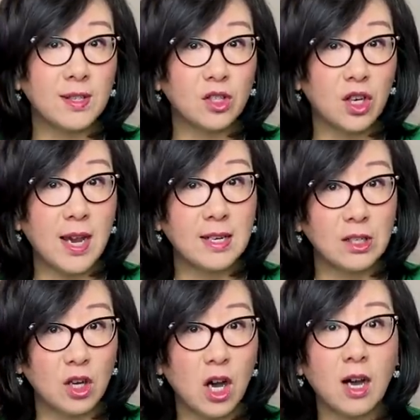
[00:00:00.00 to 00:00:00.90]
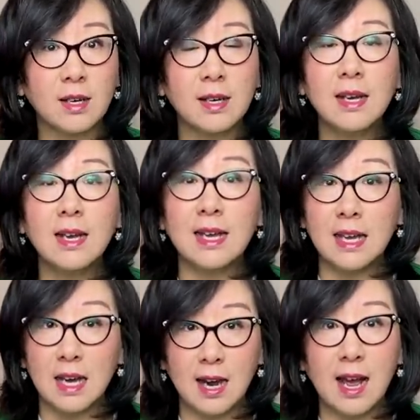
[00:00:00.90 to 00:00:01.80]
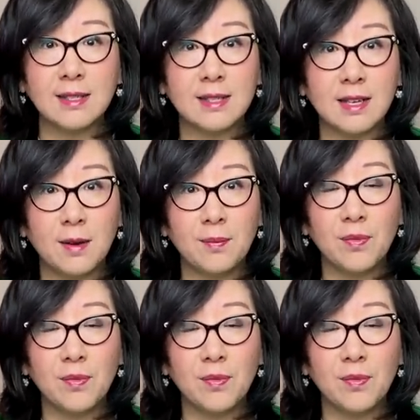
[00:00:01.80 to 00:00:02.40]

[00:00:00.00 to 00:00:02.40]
China talk in Alaska